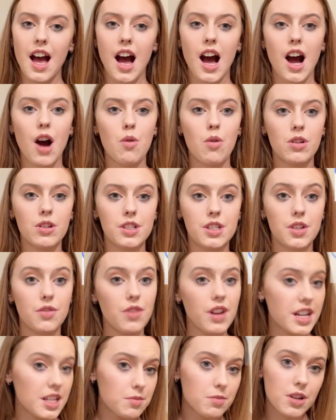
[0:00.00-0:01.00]
I want to
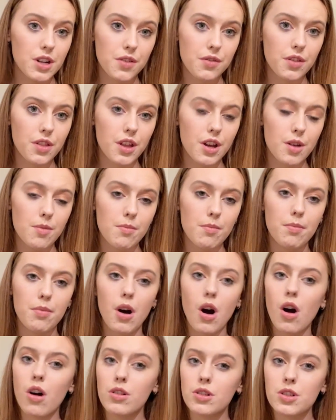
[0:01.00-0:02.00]
raise money for them, but
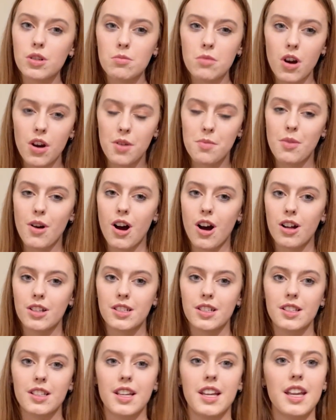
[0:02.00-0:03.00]
also more
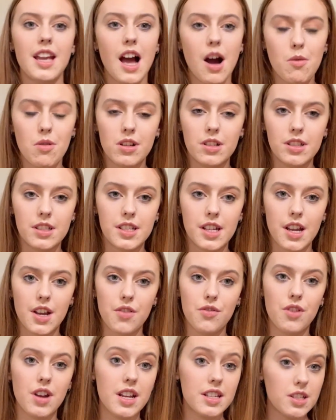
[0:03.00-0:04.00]
importantly, I want to
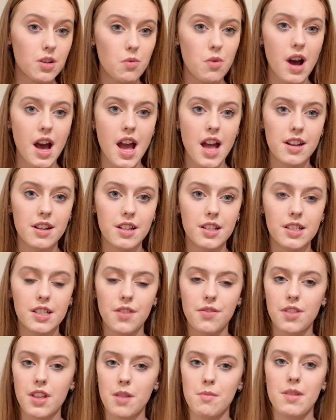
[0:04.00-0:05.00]
raise awareness
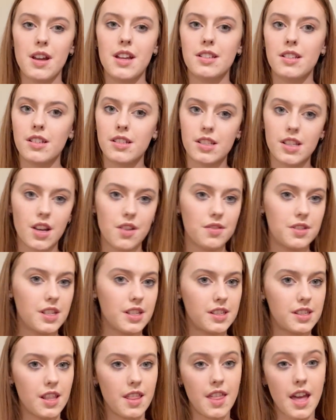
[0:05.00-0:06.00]
of the amazing
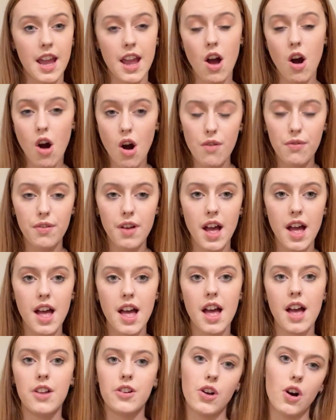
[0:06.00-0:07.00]
services that they offer
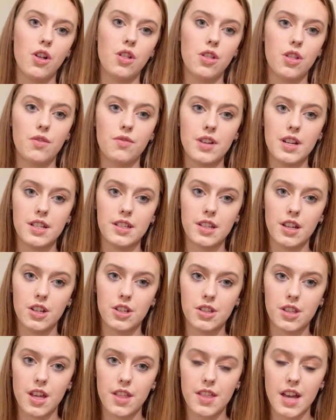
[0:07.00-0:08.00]
and all the
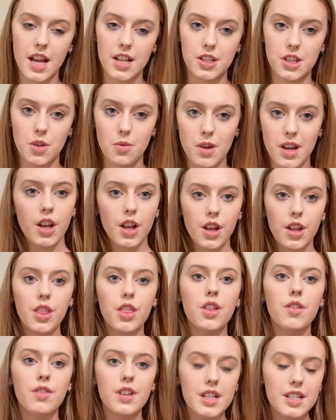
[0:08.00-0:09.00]
research that they're doing.
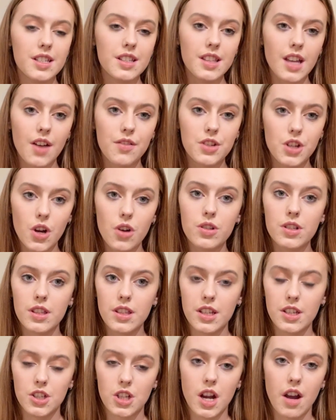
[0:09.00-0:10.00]
The reason that I've chosen
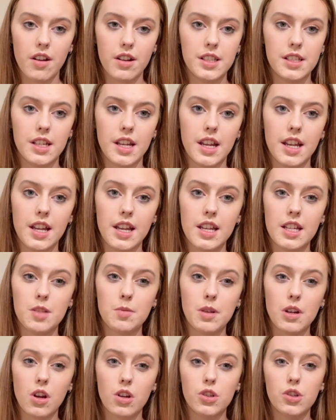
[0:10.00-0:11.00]
this charity is
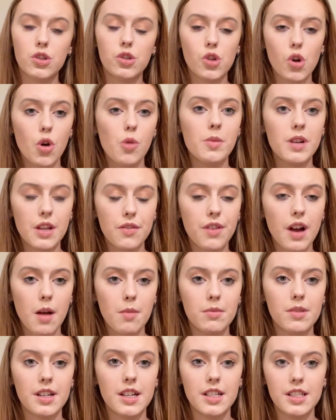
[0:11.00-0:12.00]
because so many
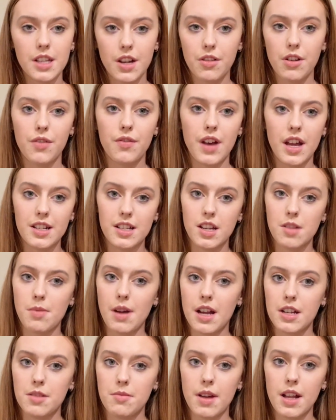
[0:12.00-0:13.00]
families are affected
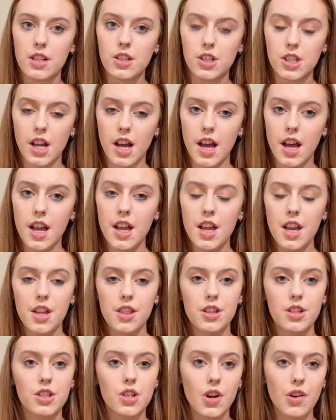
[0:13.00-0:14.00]
by dementia.
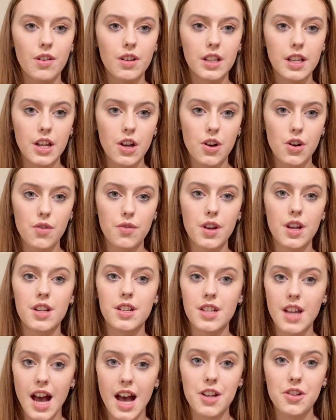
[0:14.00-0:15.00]
There's currently over
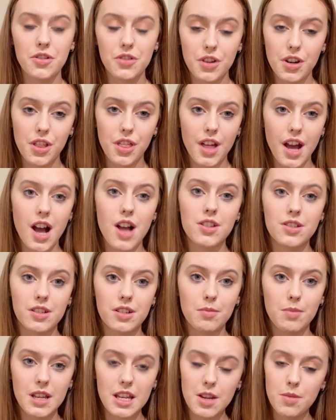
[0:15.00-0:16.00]

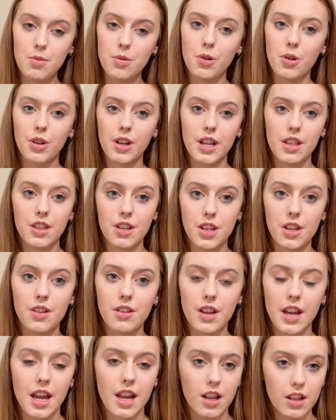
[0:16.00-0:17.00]
900,000 people in the
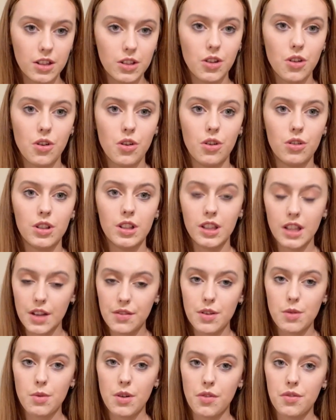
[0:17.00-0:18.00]
UK alone
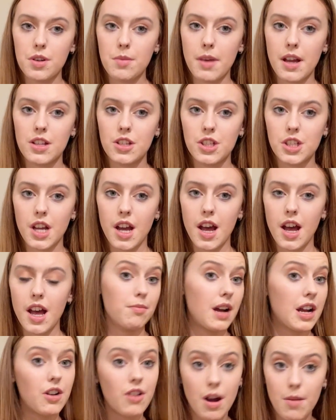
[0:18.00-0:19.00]
living with dementia.
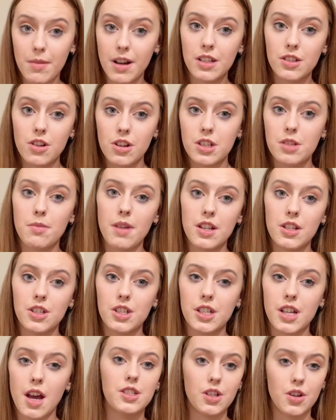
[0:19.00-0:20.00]
My grandma's got
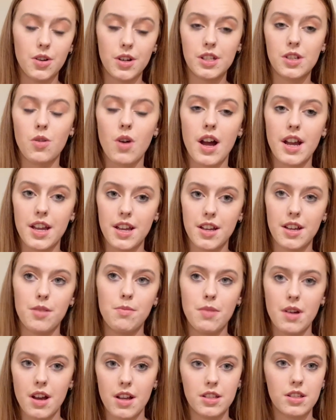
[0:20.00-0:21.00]
dementia, so it's quite a
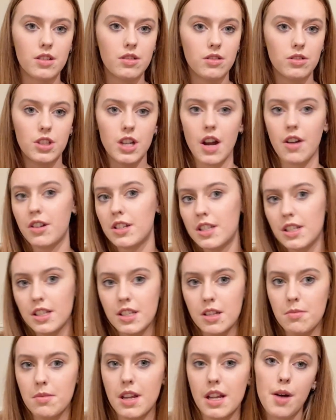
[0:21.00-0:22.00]
personal charity
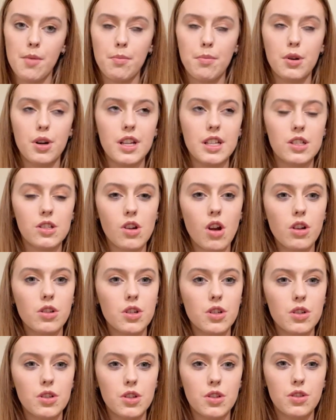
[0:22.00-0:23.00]
to me. But it's not
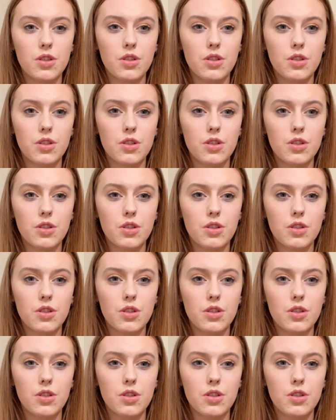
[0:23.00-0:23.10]
just